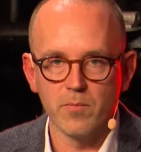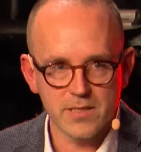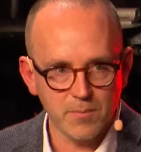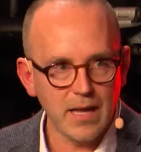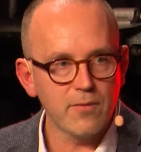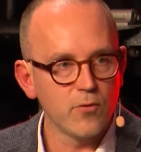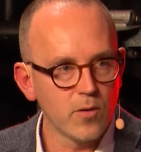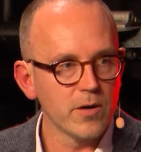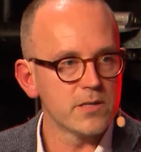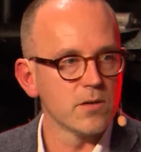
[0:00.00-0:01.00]
It's a platform,
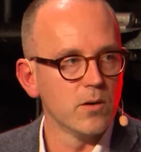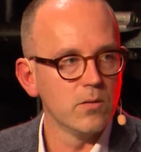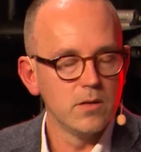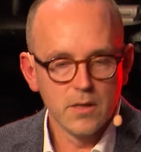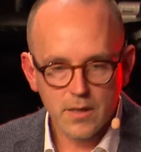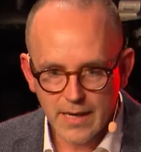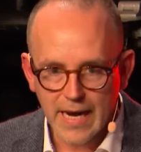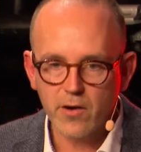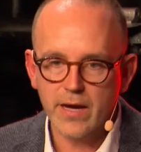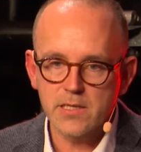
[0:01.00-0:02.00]
right? So it
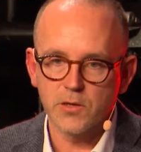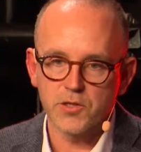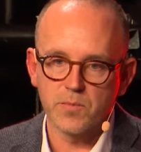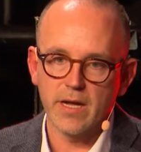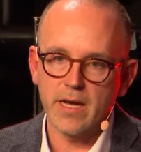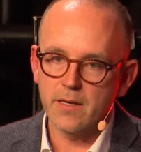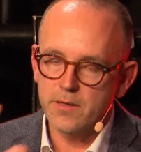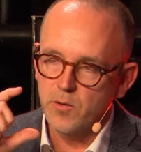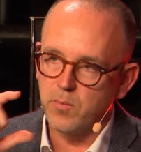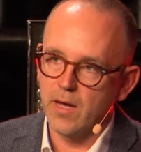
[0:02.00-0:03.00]
aggregates customer data.
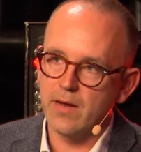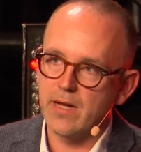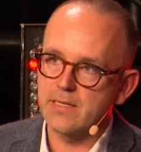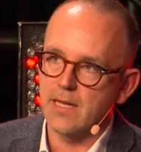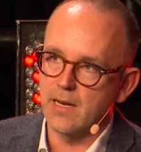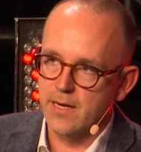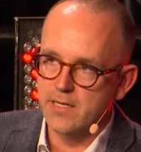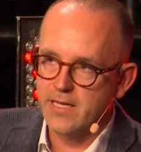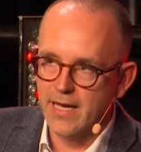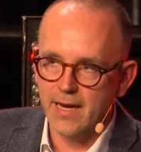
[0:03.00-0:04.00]
You apply advanced analytics,
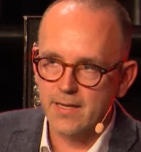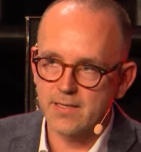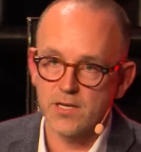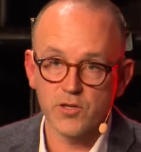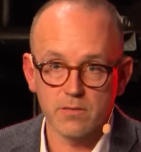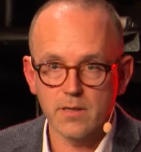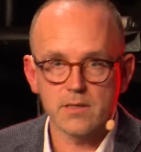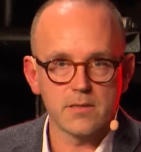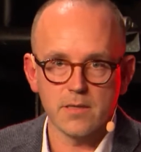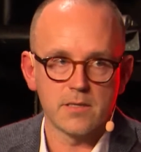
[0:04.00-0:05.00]
and you get a decision.
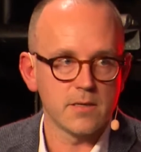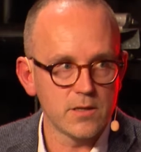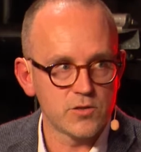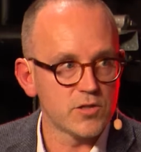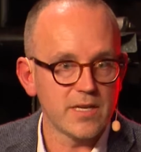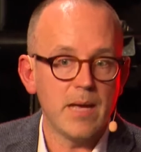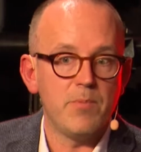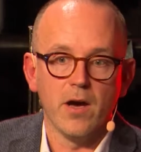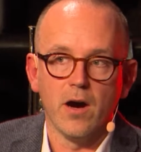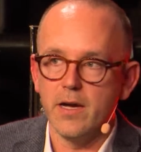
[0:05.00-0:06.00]
It's just an
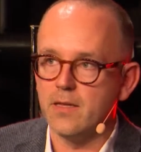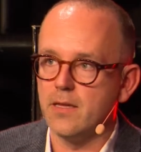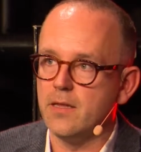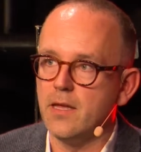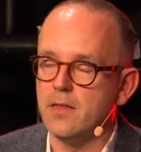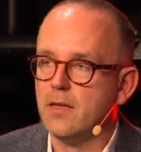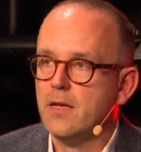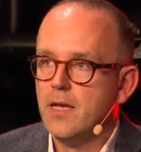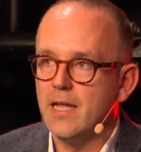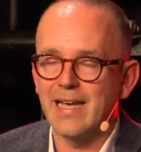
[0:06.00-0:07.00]
API
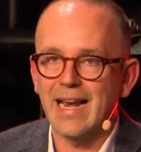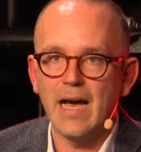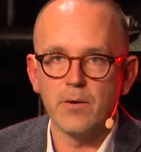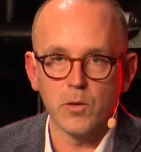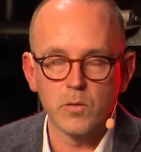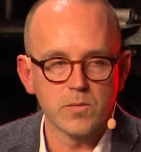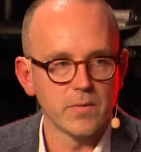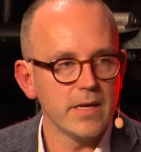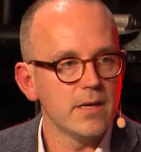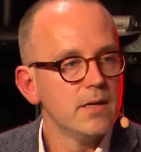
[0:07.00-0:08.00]
in the cloud,
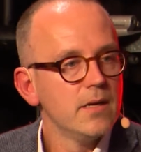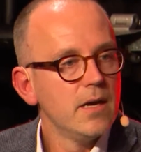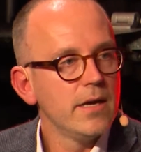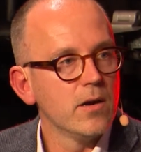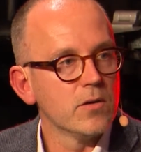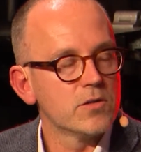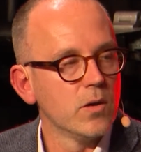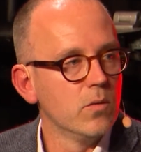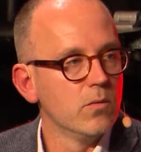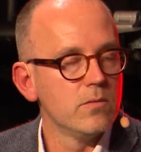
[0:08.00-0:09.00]
ultimately.
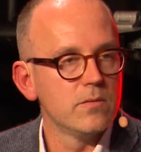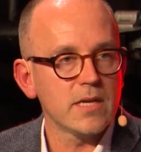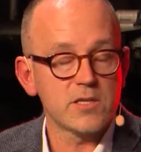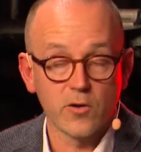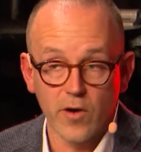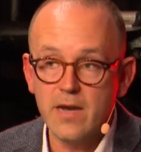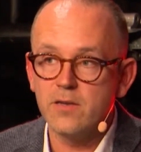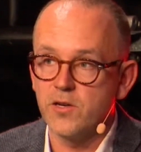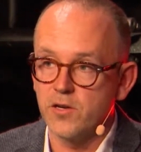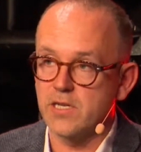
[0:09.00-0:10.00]
So that's great.
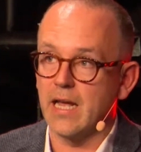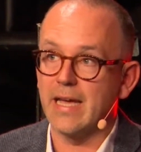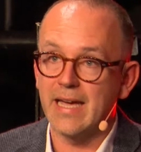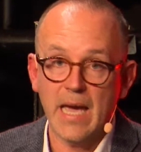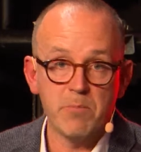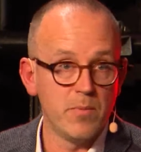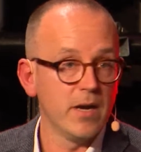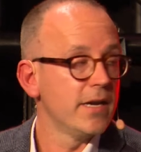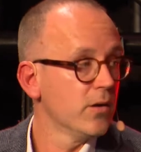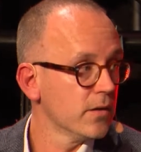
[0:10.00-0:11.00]
So you're selling
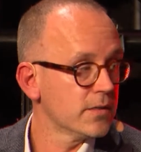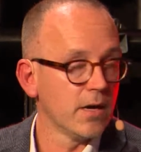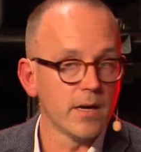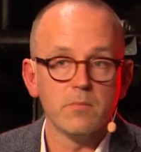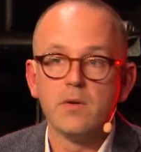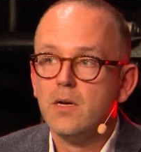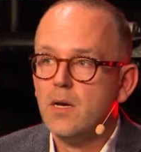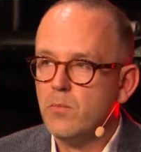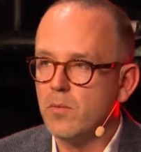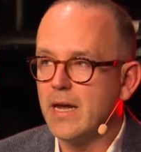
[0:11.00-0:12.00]
capability all the time,
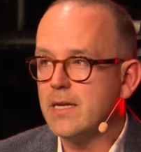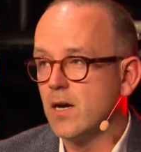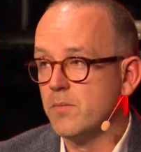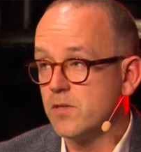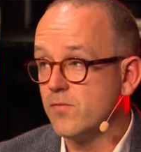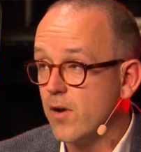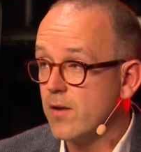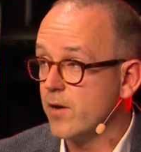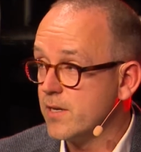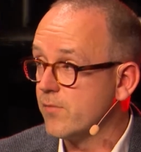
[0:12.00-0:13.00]
but many times it's very,
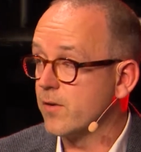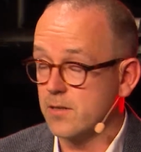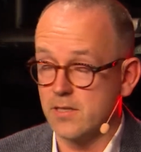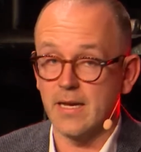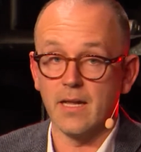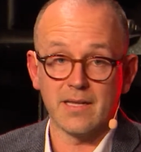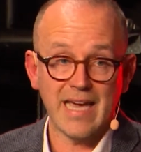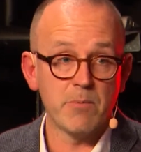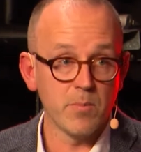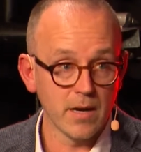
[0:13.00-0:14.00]
very difficult to sell
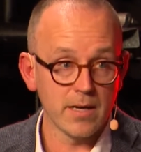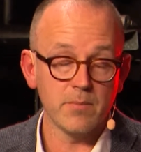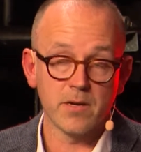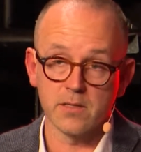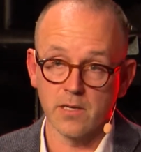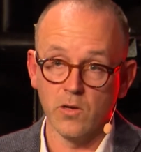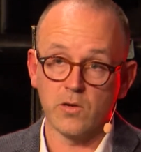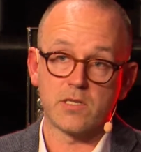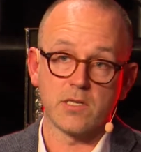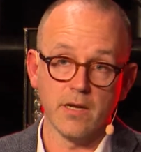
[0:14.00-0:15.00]
capability because it
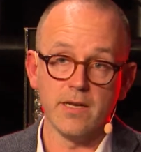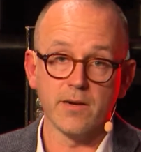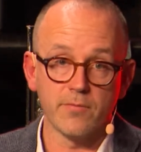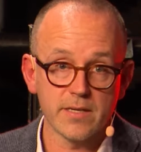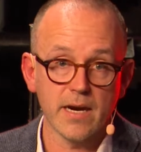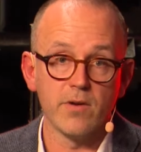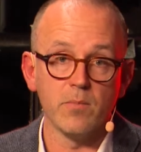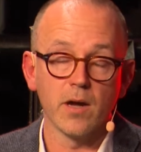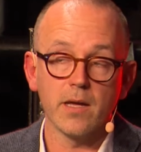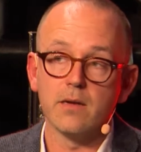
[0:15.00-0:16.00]
looks slightly different to
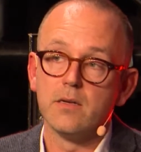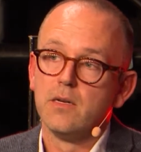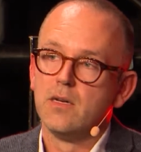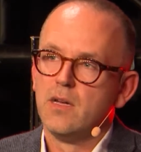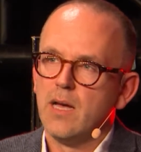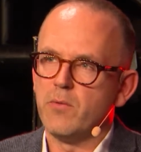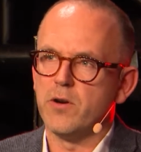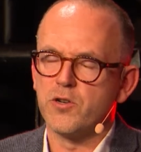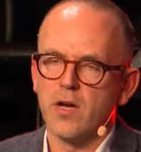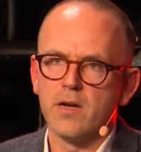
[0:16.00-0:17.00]
everybody. And when you're
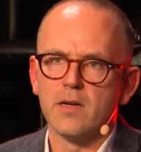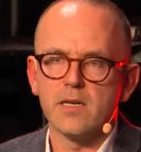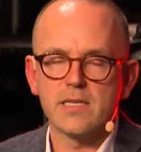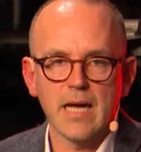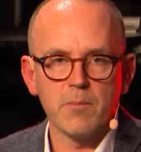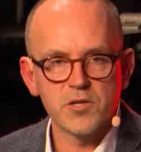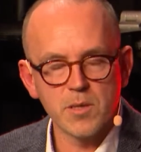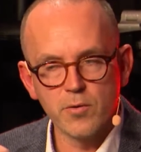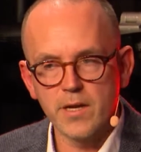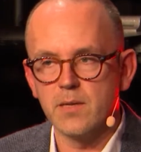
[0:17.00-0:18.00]
trying to establish a
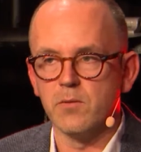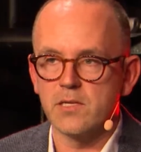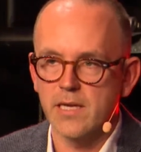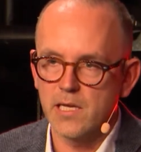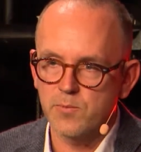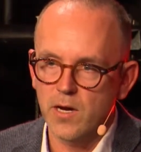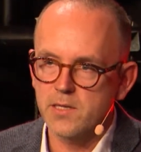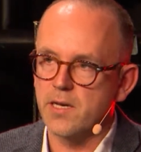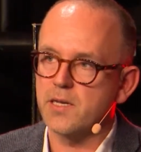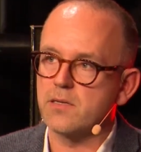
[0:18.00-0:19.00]
predictable sales
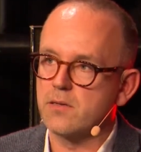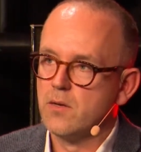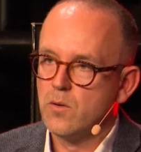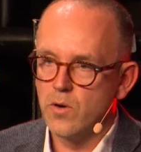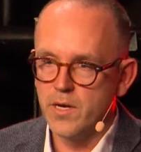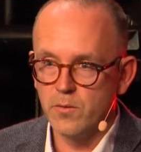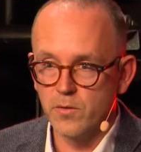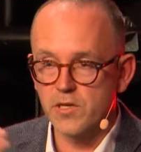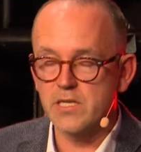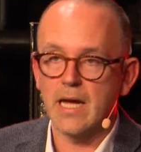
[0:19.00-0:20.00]
process where you
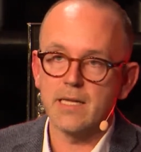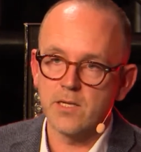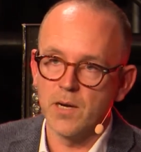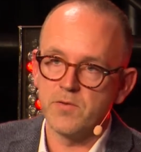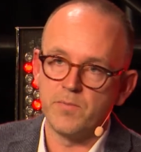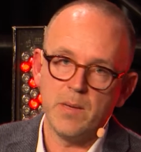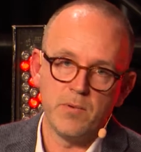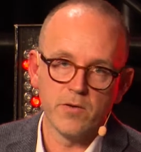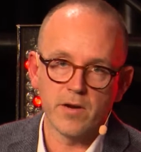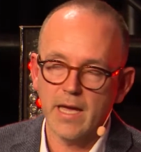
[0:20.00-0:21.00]
understand the types of people
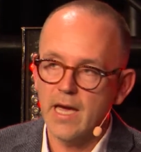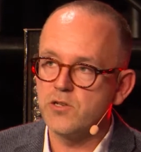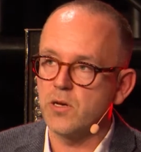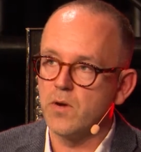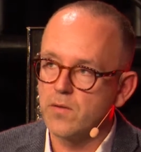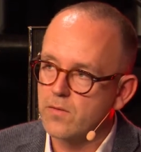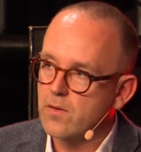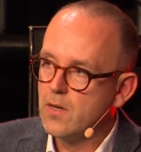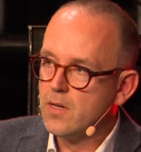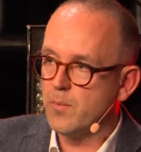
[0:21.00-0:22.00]
you're engaging with,
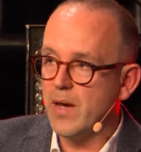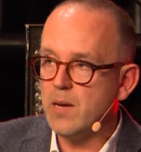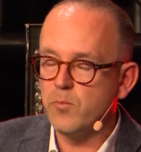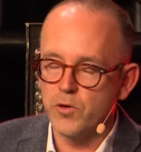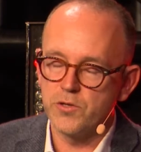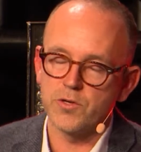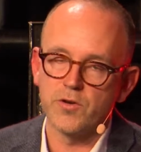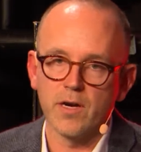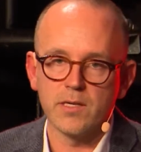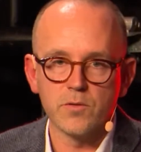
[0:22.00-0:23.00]
the pain points you're
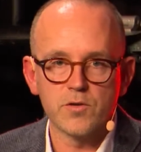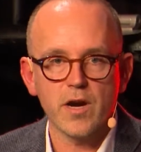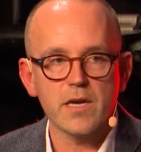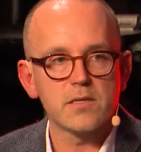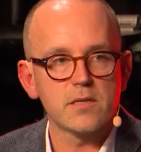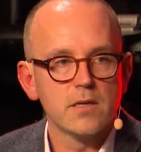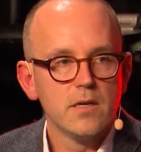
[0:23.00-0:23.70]
trying to address,